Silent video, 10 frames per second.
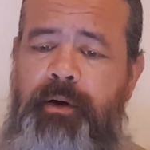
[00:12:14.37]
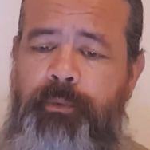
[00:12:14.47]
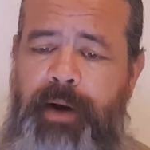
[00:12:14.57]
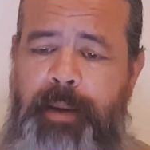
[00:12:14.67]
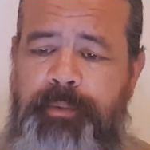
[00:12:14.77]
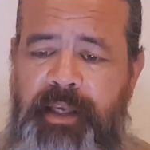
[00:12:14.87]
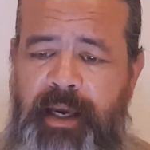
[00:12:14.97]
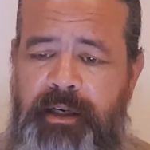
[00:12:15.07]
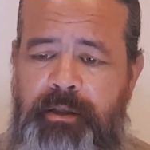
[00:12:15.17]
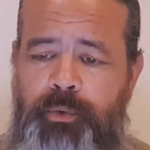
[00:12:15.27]
Wrap the
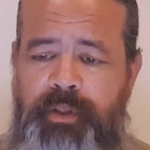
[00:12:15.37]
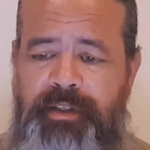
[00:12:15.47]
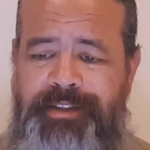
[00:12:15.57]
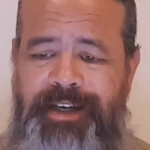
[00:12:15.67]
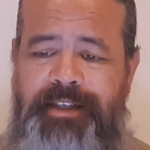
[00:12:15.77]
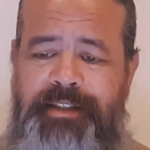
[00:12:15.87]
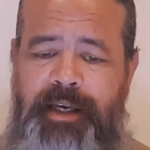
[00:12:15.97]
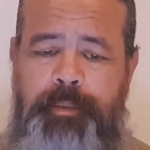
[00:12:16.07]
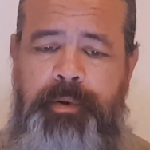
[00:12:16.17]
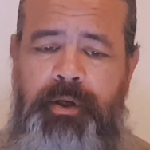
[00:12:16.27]
ankle with a duct
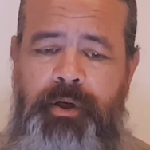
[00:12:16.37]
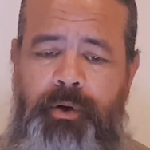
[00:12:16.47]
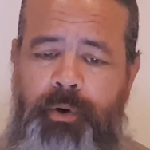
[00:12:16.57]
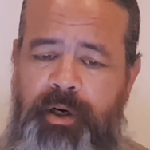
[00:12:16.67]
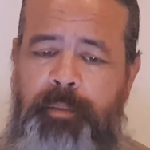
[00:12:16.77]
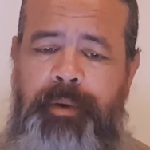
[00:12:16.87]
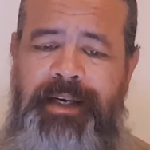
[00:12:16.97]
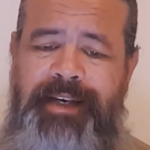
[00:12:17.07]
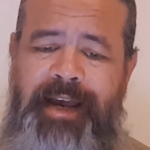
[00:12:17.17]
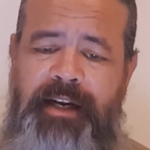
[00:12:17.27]
tape or your
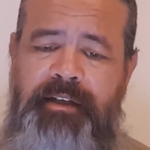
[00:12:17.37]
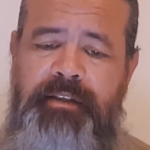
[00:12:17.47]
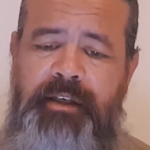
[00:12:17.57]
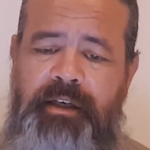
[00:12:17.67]
bandana.